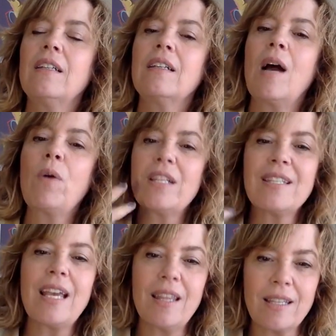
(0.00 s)
I want to
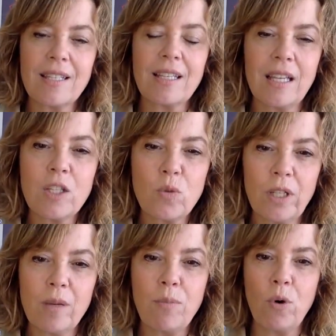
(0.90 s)
say this because I think it's
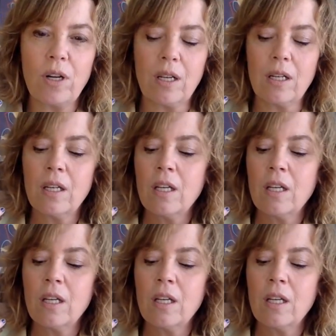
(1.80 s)
really important.